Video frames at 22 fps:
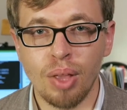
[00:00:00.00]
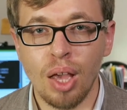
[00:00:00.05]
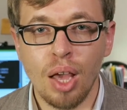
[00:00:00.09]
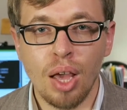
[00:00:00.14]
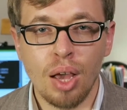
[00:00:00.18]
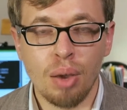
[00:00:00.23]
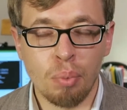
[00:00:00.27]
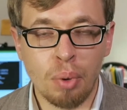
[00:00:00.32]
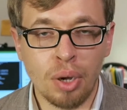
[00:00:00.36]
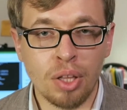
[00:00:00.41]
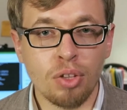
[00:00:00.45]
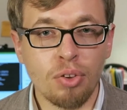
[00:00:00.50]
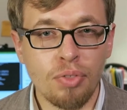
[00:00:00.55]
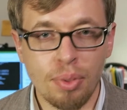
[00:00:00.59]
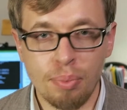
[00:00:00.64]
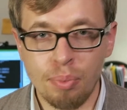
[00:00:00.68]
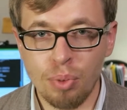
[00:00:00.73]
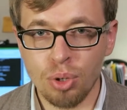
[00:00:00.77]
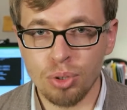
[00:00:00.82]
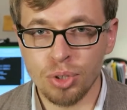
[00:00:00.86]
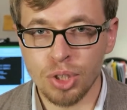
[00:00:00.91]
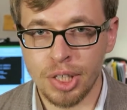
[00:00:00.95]
One of the
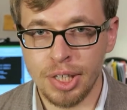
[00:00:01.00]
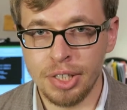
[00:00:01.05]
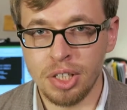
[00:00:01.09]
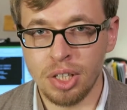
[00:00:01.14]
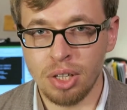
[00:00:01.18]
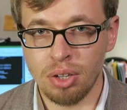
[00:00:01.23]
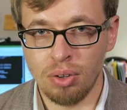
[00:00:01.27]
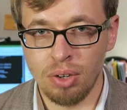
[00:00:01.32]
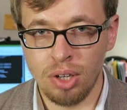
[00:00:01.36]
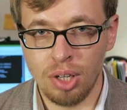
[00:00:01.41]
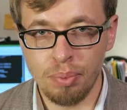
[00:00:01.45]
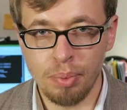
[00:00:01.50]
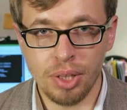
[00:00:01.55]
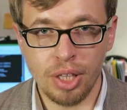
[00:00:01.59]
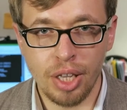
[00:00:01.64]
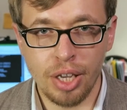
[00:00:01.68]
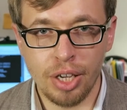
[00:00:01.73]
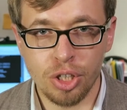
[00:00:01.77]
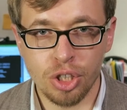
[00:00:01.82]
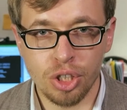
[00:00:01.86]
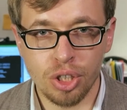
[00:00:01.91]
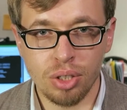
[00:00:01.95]
most critical
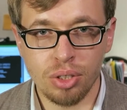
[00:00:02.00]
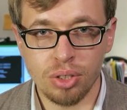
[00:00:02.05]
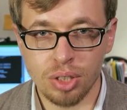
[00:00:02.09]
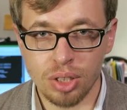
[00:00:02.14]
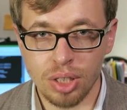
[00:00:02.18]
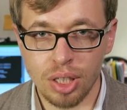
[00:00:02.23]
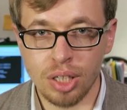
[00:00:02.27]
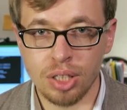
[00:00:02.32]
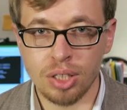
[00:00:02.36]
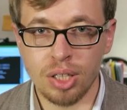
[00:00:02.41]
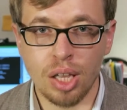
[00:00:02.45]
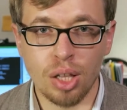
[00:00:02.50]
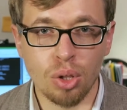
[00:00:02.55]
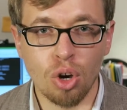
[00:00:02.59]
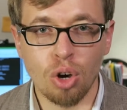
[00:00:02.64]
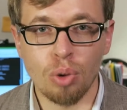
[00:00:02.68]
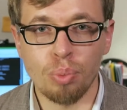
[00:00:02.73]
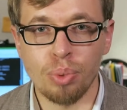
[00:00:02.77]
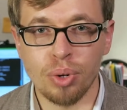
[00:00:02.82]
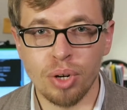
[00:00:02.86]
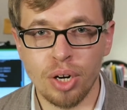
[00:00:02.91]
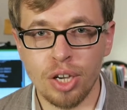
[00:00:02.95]
limitations is a low
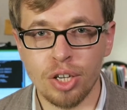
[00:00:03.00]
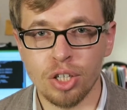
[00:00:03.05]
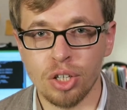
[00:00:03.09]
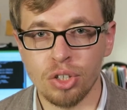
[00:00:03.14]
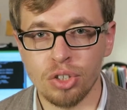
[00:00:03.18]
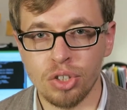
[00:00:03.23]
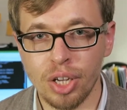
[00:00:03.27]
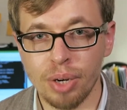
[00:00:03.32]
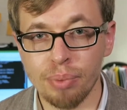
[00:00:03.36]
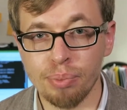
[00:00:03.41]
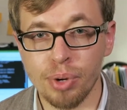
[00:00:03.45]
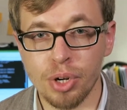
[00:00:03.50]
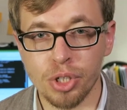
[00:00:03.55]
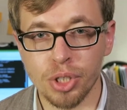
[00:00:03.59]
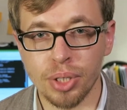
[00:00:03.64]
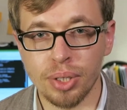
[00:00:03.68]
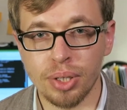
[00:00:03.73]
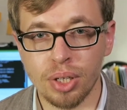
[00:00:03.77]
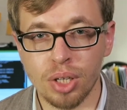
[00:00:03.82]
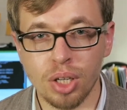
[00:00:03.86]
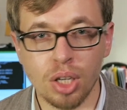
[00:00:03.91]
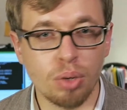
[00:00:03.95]
operation temperature
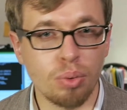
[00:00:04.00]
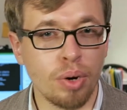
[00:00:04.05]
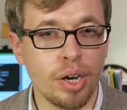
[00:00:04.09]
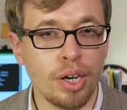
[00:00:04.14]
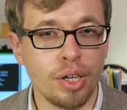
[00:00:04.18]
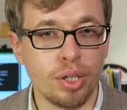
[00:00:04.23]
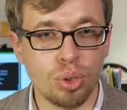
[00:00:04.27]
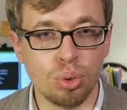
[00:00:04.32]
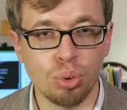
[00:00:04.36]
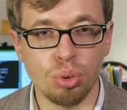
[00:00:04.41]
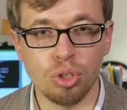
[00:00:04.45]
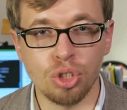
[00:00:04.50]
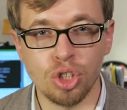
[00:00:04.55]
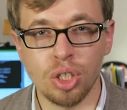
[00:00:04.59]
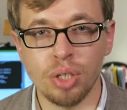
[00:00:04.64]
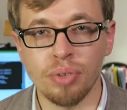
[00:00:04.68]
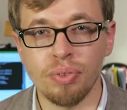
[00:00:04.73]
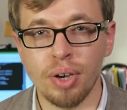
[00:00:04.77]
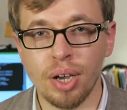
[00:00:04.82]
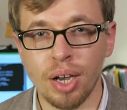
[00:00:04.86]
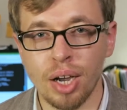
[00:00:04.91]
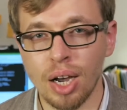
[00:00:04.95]
required to achieve
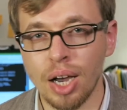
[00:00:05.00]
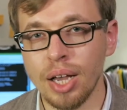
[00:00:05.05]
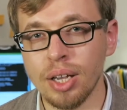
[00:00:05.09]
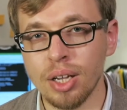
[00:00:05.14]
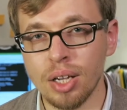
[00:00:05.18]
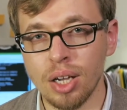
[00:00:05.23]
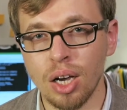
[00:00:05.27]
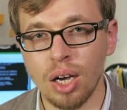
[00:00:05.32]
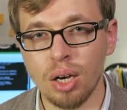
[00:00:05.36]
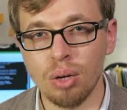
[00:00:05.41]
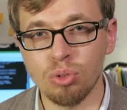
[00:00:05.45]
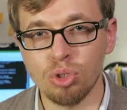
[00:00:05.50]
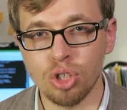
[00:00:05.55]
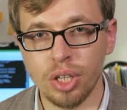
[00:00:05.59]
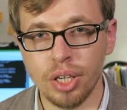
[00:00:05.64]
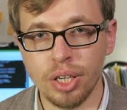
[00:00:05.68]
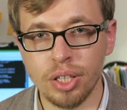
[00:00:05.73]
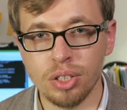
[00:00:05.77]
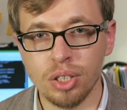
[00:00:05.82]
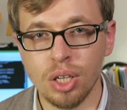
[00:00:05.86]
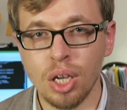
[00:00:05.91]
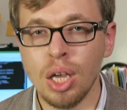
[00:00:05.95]
a high count
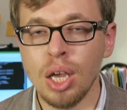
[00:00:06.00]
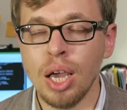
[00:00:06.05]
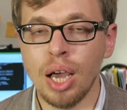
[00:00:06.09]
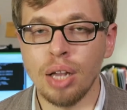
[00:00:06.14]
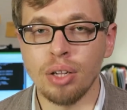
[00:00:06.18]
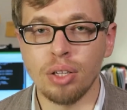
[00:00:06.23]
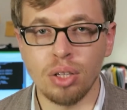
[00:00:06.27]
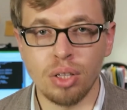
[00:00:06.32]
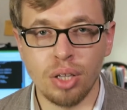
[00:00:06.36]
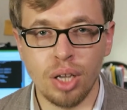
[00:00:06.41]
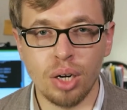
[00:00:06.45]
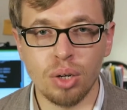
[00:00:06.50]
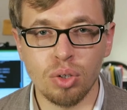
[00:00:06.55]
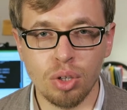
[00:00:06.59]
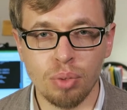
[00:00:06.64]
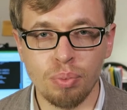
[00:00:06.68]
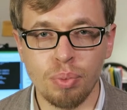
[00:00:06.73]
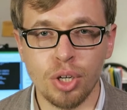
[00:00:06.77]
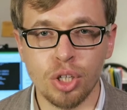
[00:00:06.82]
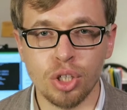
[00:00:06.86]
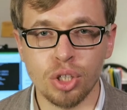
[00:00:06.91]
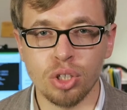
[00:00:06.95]
rate and a narrow
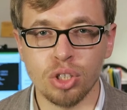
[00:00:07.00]
emission